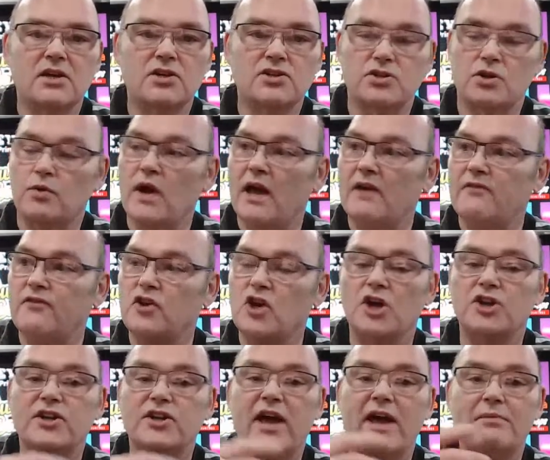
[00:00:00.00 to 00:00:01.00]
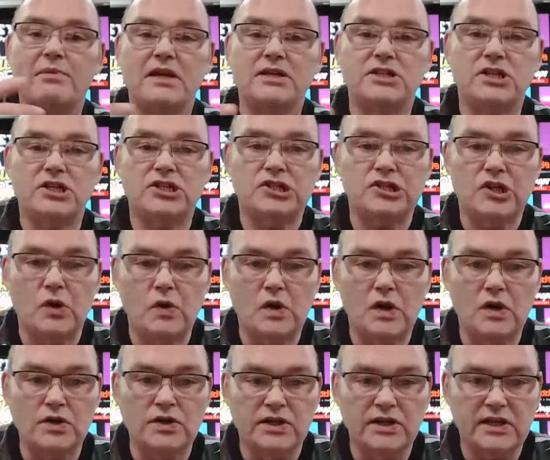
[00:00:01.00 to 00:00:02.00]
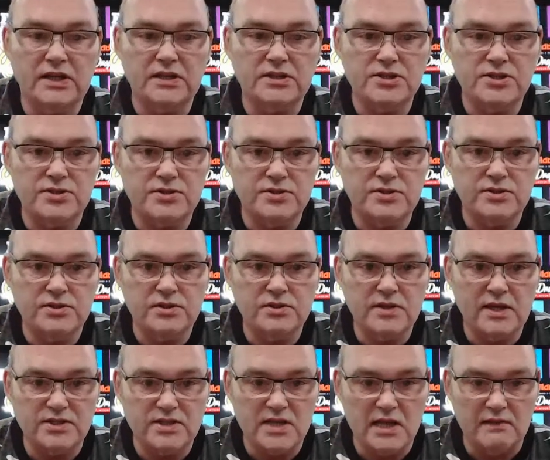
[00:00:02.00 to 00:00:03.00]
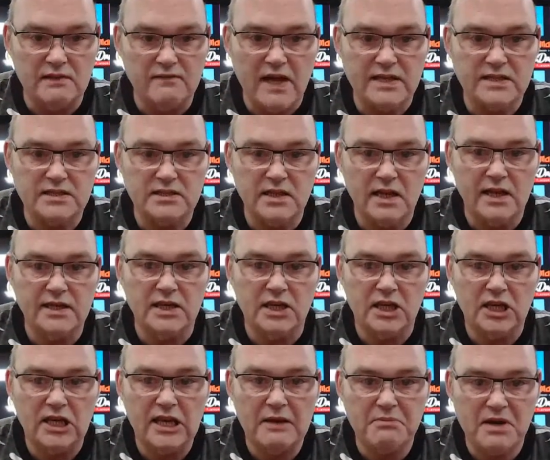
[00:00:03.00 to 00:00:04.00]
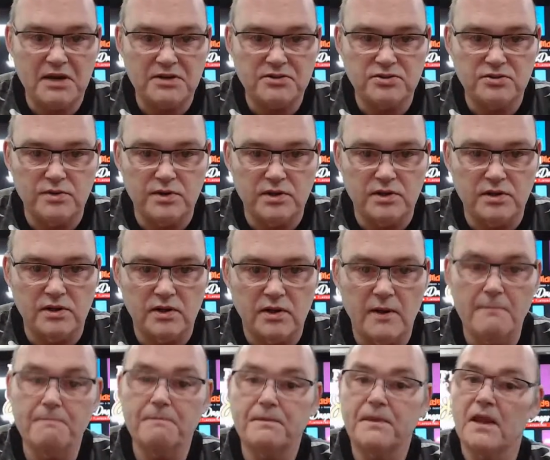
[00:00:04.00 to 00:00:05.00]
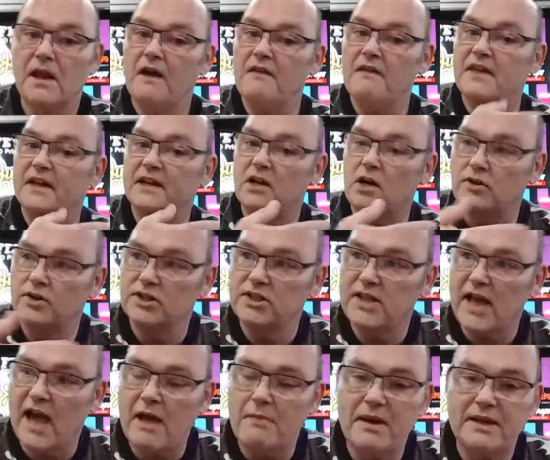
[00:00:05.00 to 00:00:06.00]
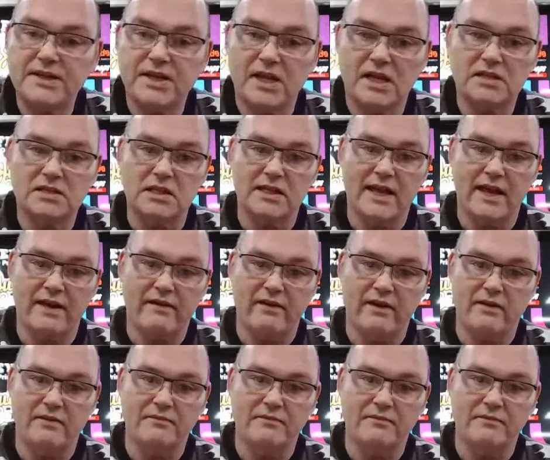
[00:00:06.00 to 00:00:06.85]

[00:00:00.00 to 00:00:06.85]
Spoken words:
So right, if you've got diabetes, you no longer need to self-isolate. You can get back to work, and then all the diabetics will get it.